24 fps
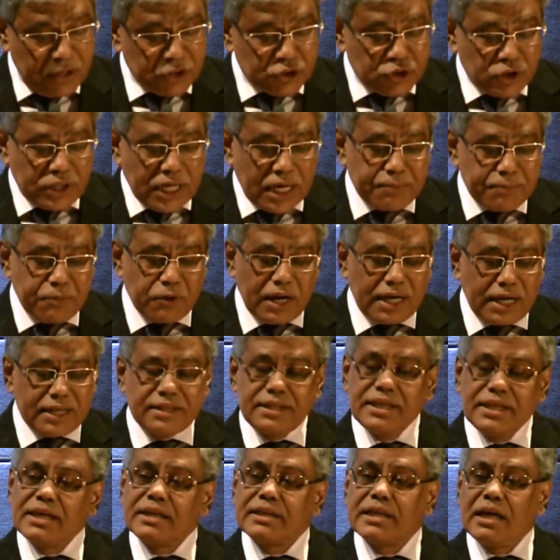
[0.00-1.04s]
So therefore, I
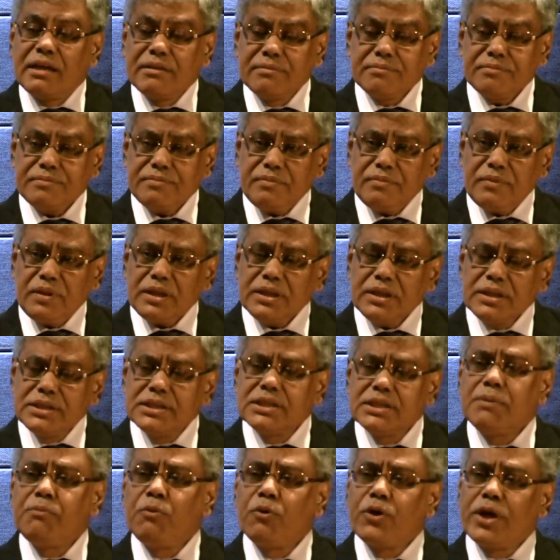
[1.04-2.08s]
think
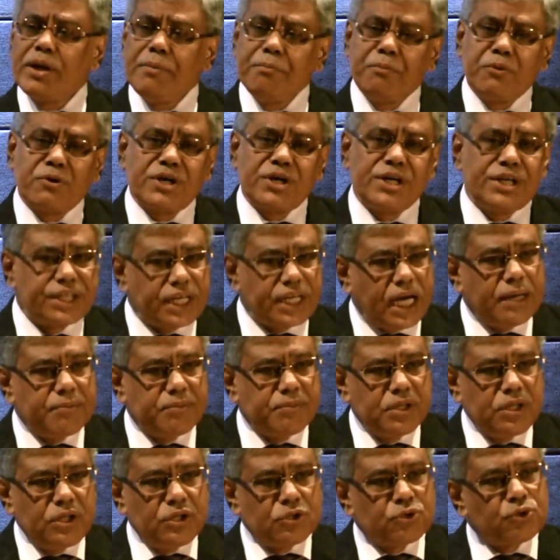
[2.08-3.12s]
this is a more important
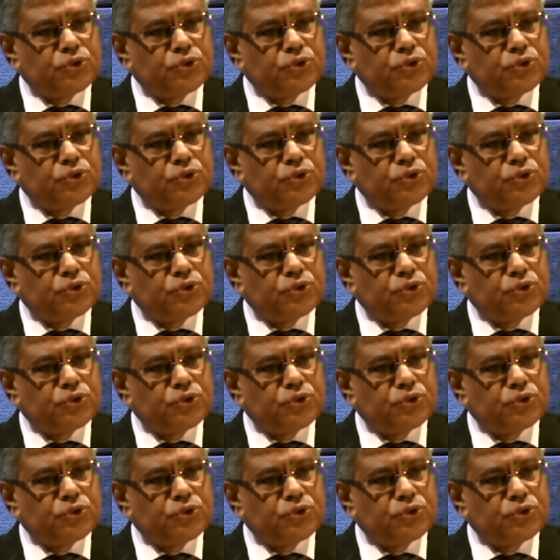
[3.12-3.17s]
time